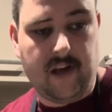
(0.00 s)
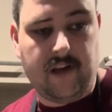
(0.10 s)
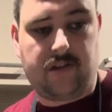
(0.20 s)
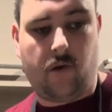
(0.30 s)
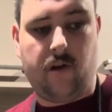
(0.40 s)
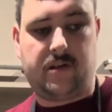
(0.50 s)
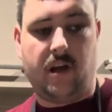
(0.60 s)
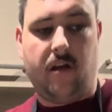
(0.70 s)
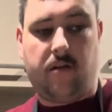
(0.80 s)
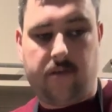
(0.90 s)
So it's
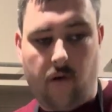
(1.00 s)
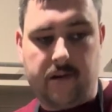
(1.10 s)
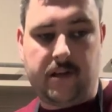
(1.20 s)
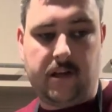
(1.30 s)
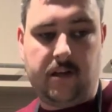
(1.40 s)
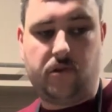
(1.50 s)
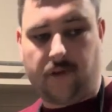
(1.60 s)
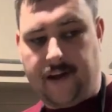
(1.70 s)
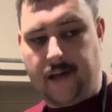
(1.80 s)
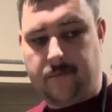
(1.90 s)
30
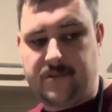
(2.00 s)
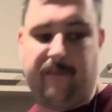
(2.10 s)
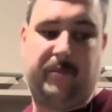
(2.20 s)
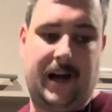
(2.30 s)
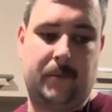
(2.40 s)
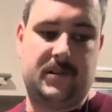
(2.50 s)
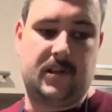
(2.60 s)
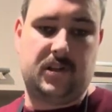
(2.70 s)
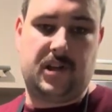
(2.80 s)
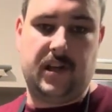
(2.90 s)
grams of
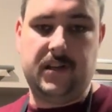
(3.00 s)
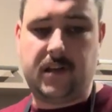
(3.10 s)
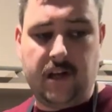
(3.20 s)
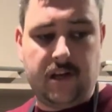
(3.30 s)
parmesan cheese.